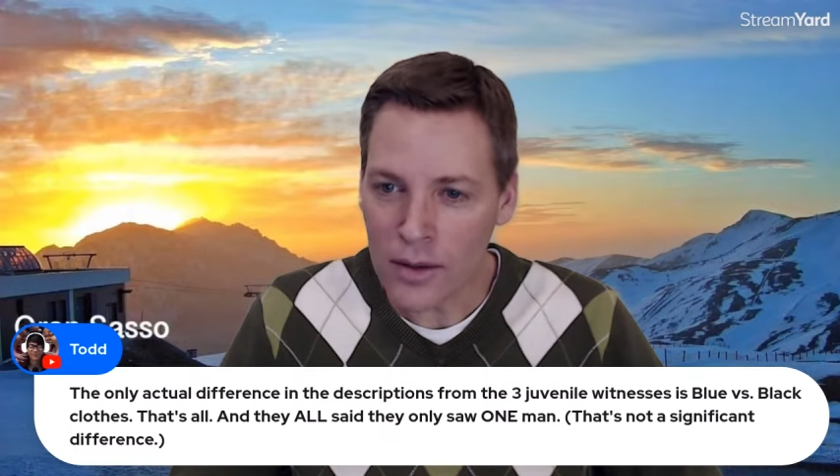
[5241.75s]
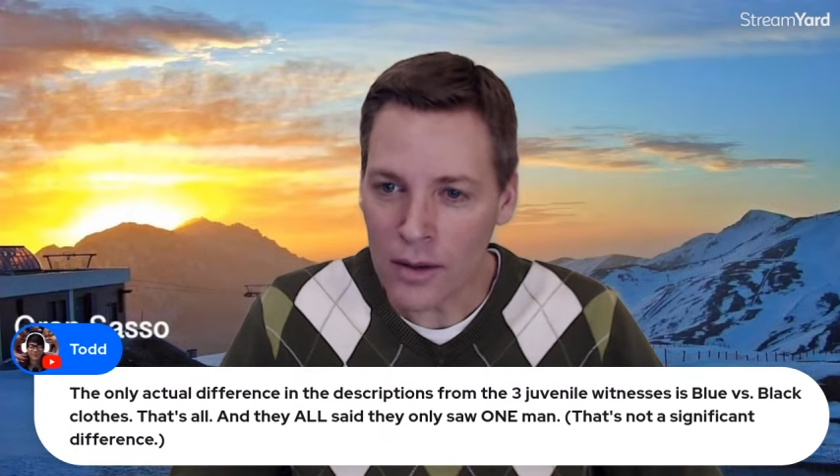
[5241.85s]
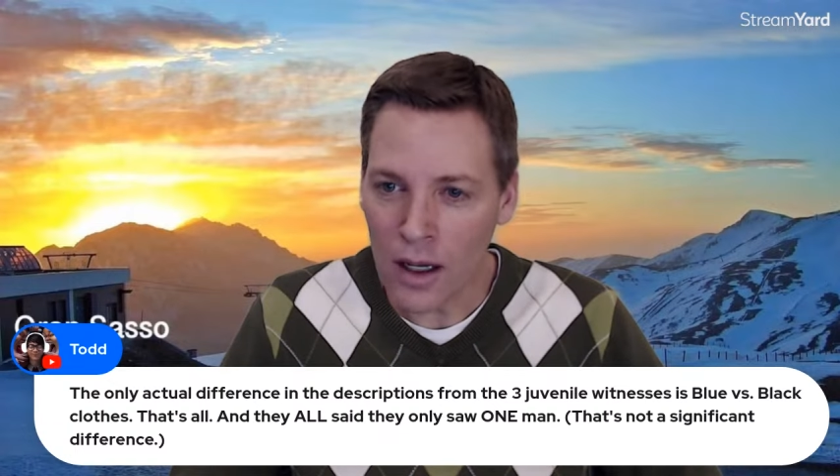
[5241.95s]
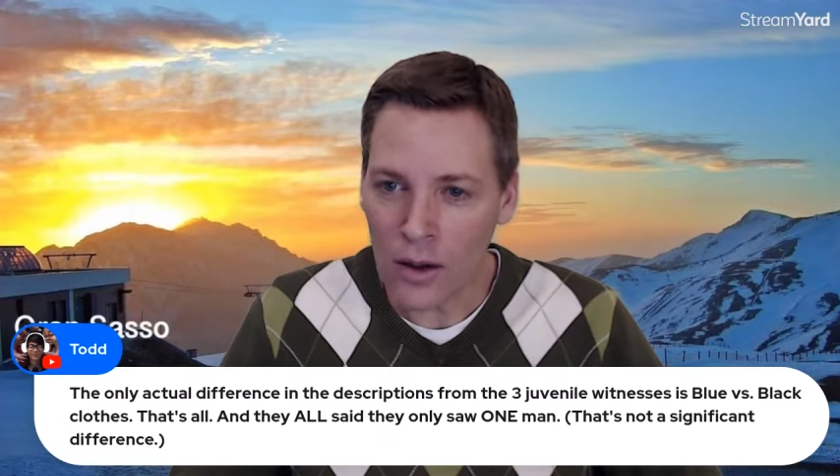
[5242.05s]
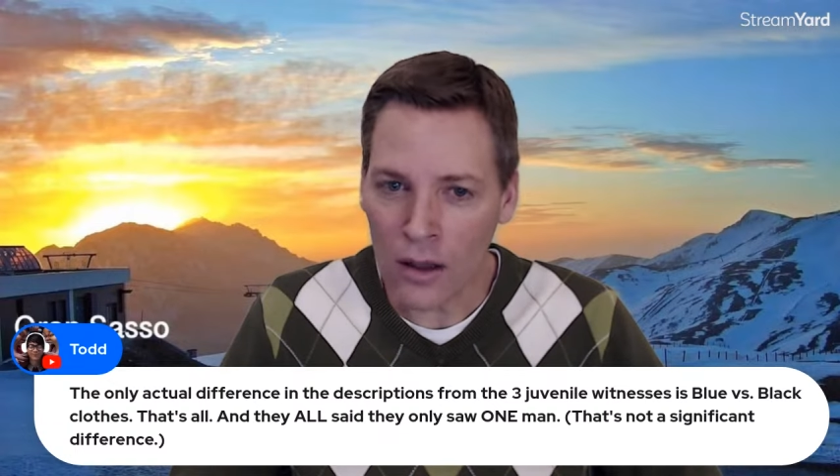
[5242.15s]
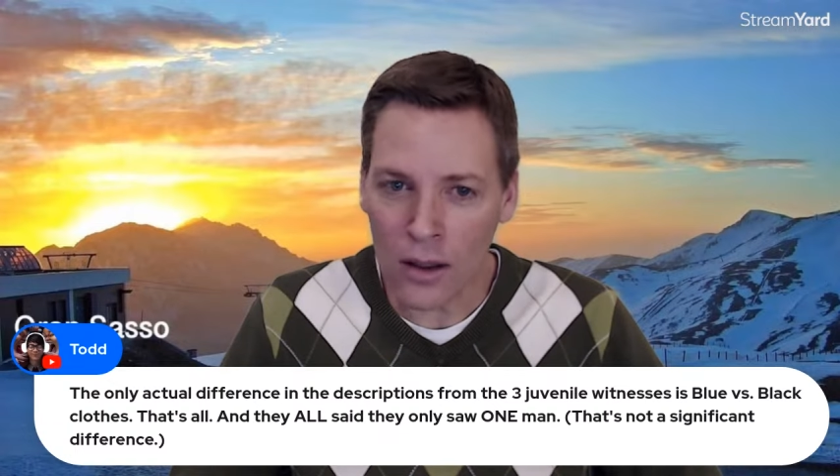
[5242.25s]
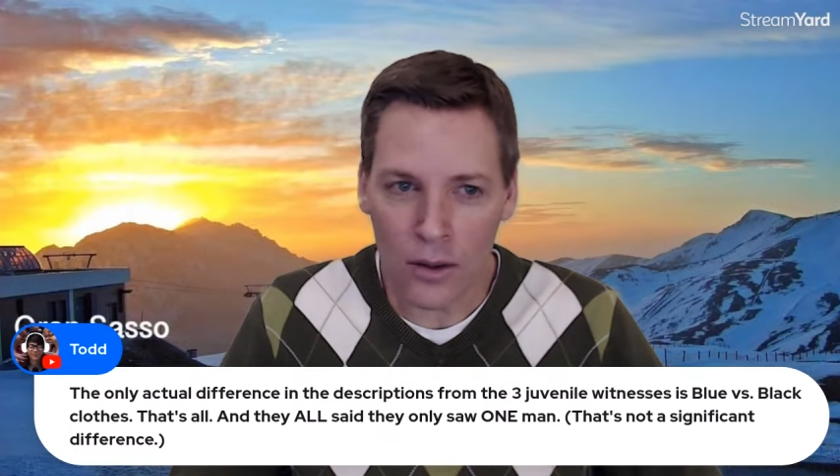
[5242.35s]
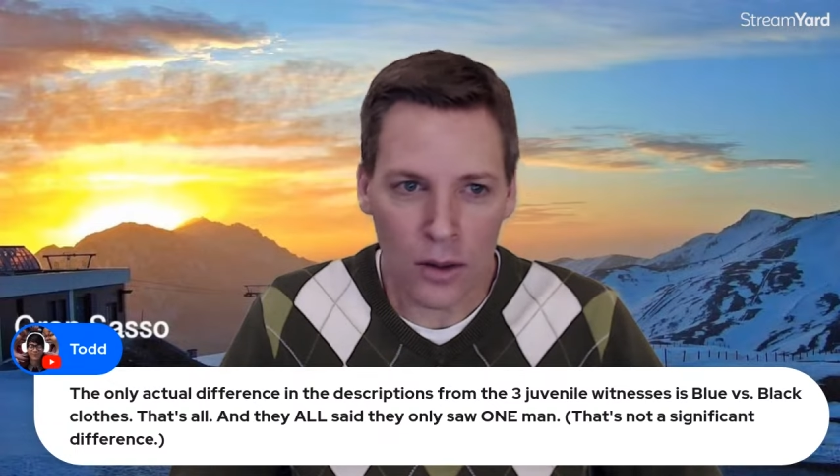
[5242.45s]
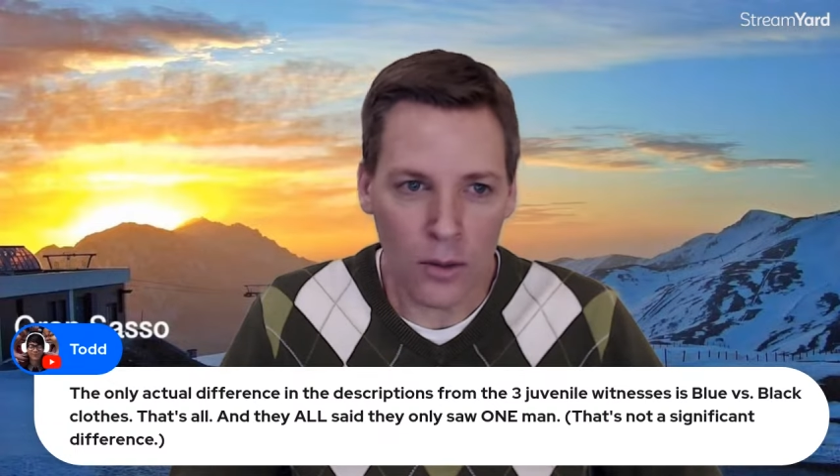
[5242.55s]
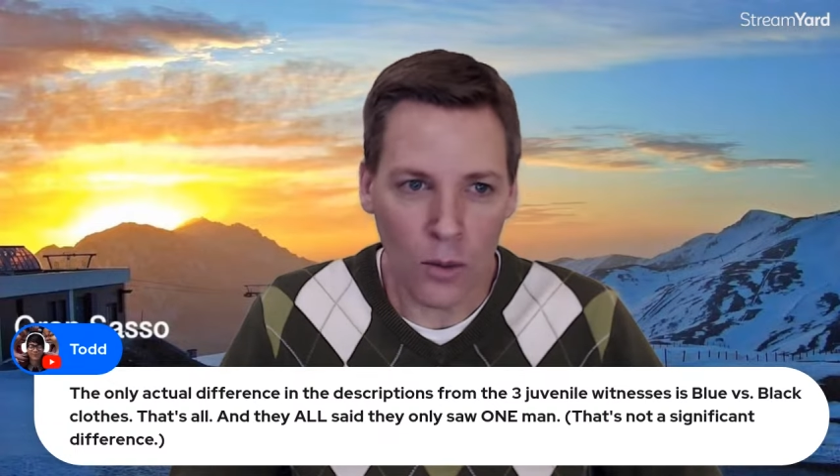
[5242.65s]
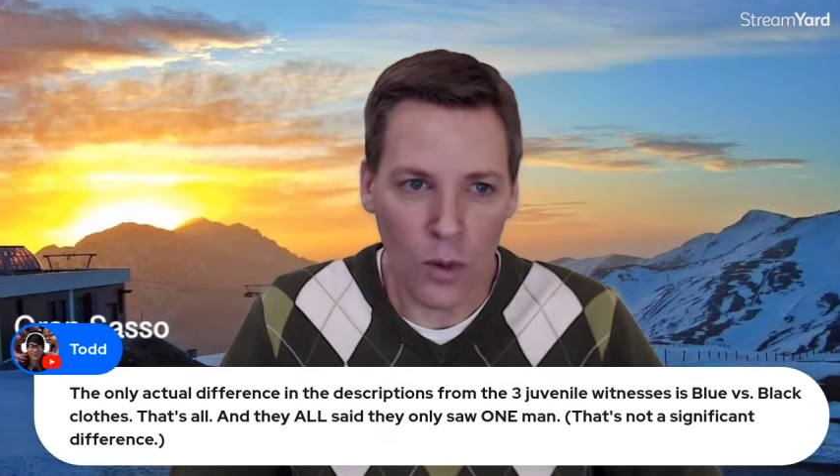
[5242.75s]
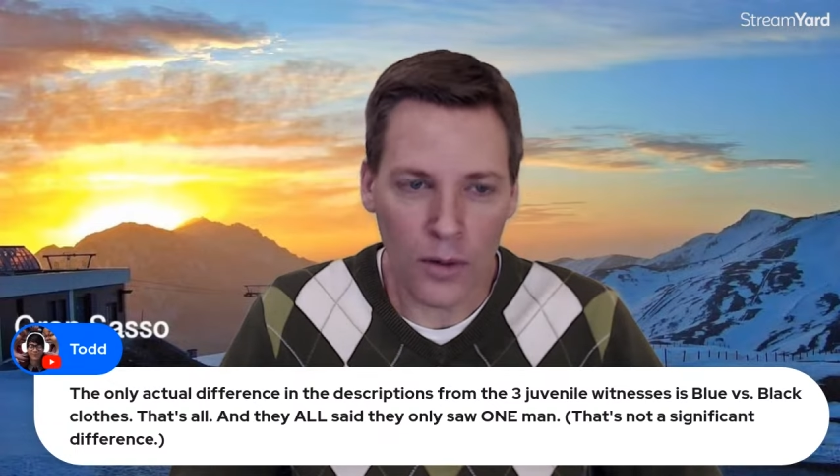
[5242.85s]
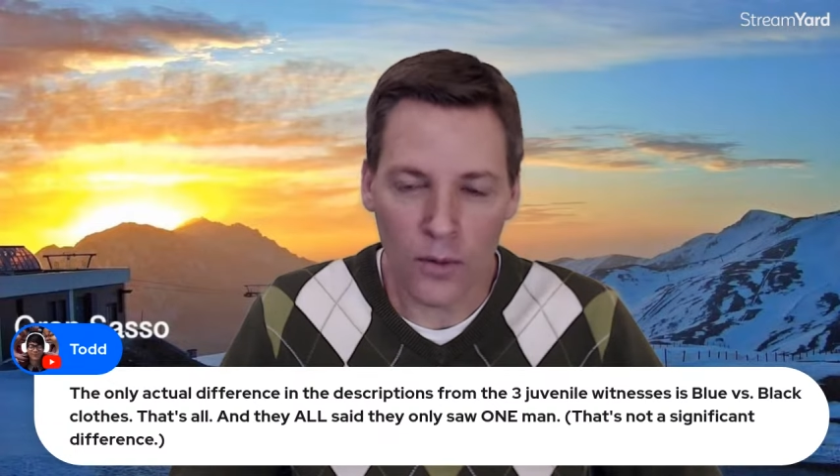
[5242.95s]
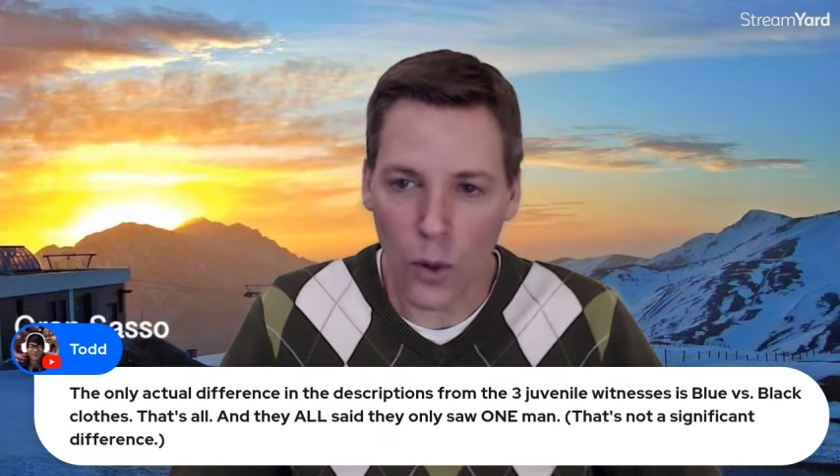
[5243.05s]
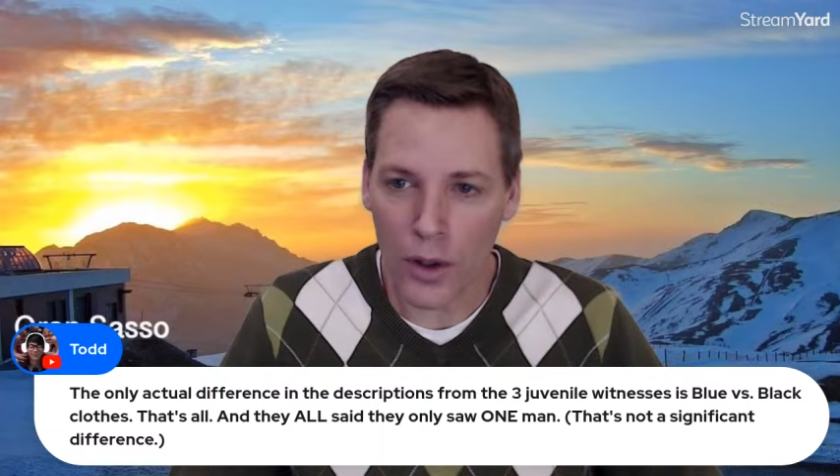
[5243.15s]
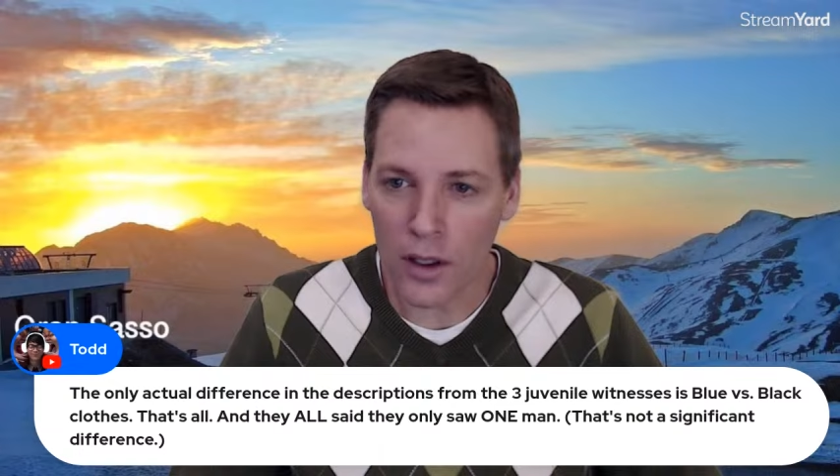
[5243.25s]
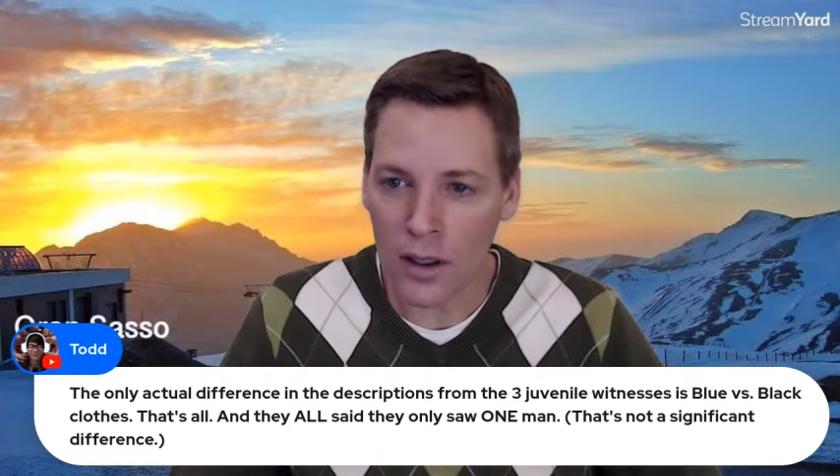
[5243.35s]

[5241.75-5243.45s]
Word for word: No, I'll go to 140,